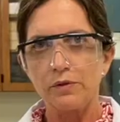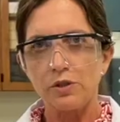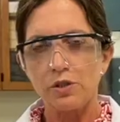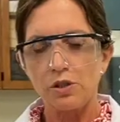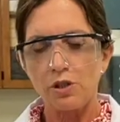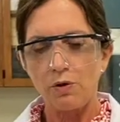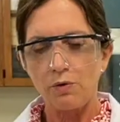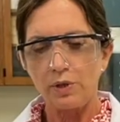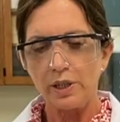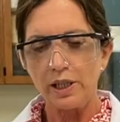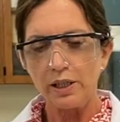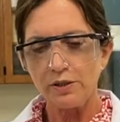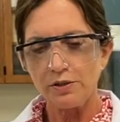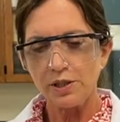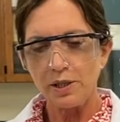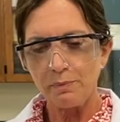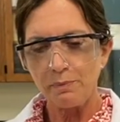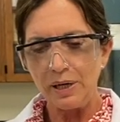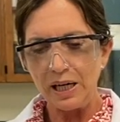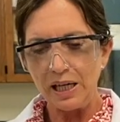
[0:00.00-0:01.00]
So here's
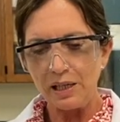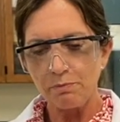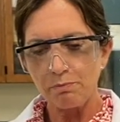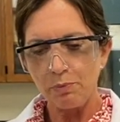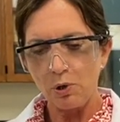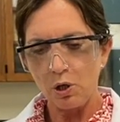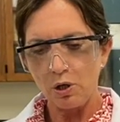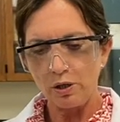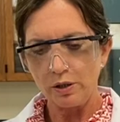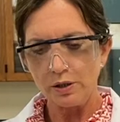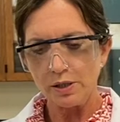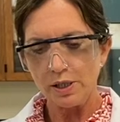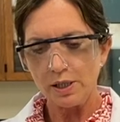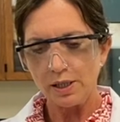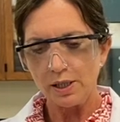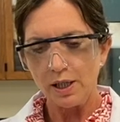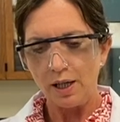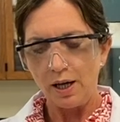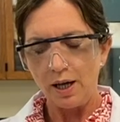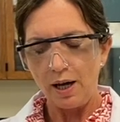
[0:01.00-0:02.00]
the main
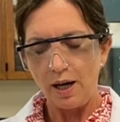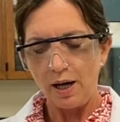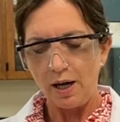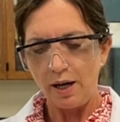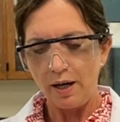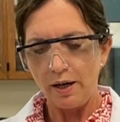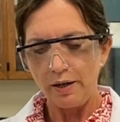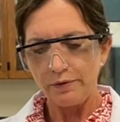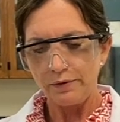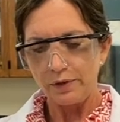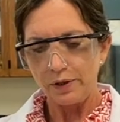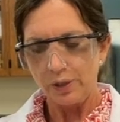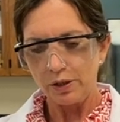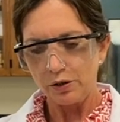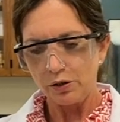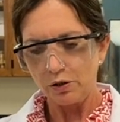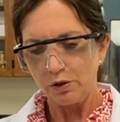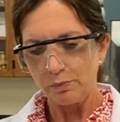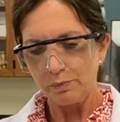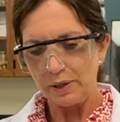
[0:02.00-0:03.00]
parts of
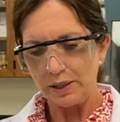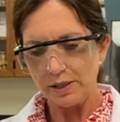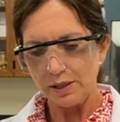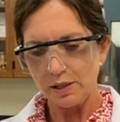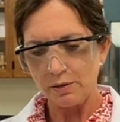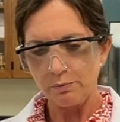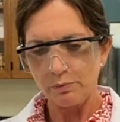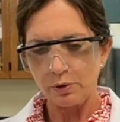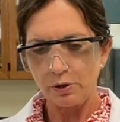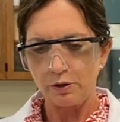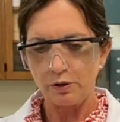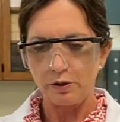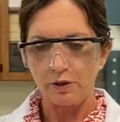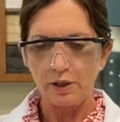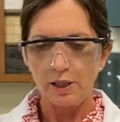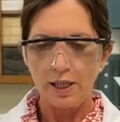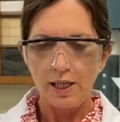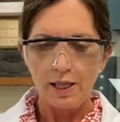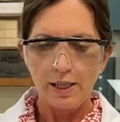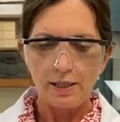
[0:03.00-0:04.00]
your Bunsen
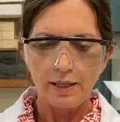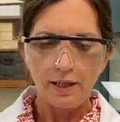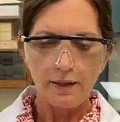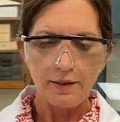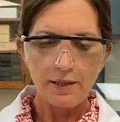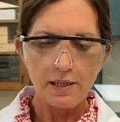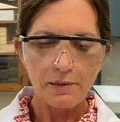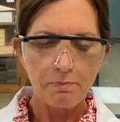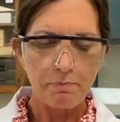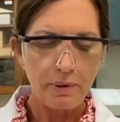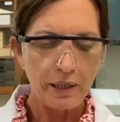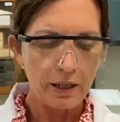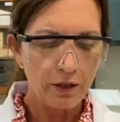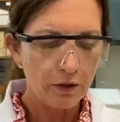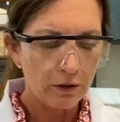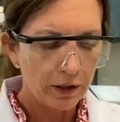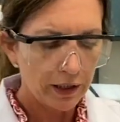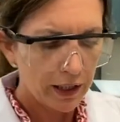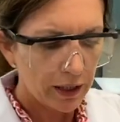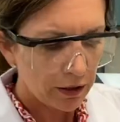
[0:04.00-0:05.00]
burner. Now this
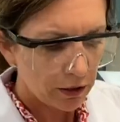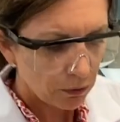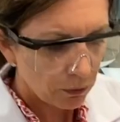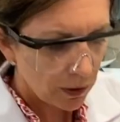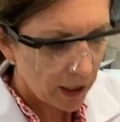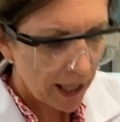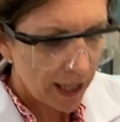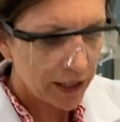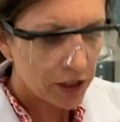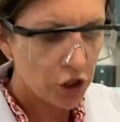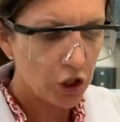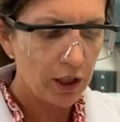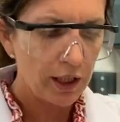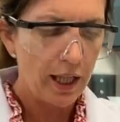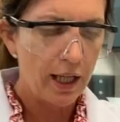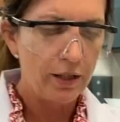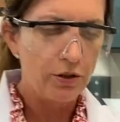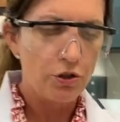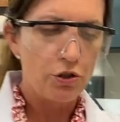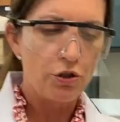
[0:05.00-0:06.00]
barrel here will actually
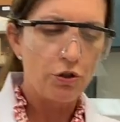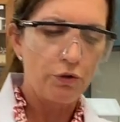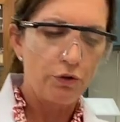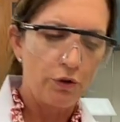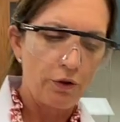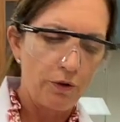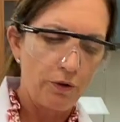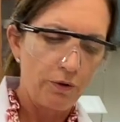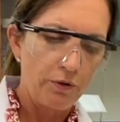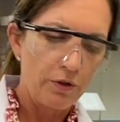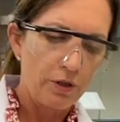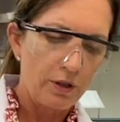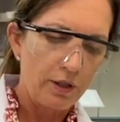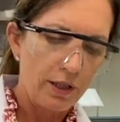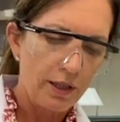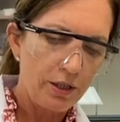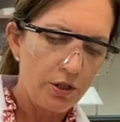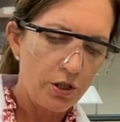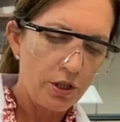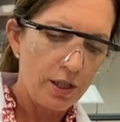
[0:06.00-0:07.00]
unscrew. So
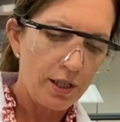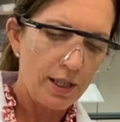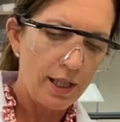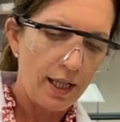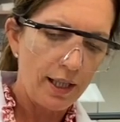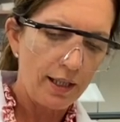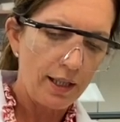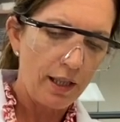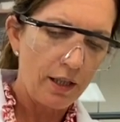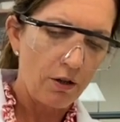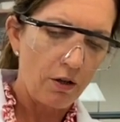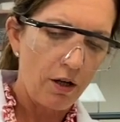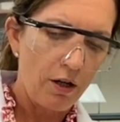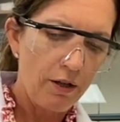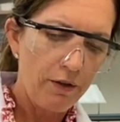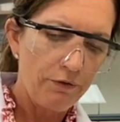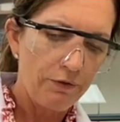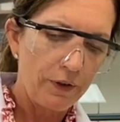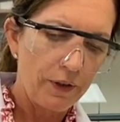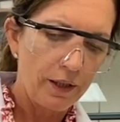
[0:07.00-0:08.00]
let's just take that
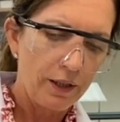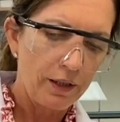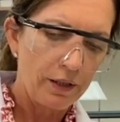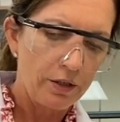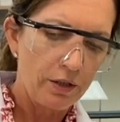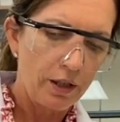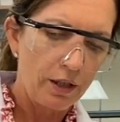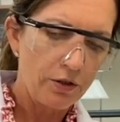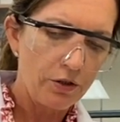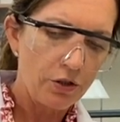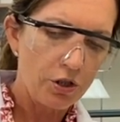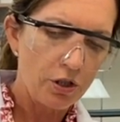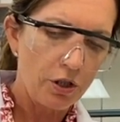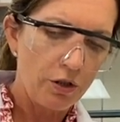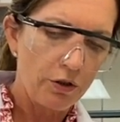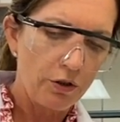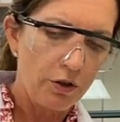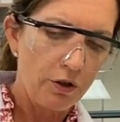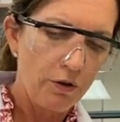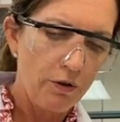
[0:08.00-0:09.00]
off. I'll show
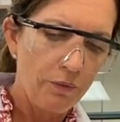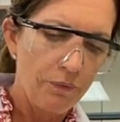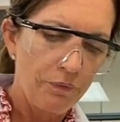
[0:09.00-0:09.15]
you.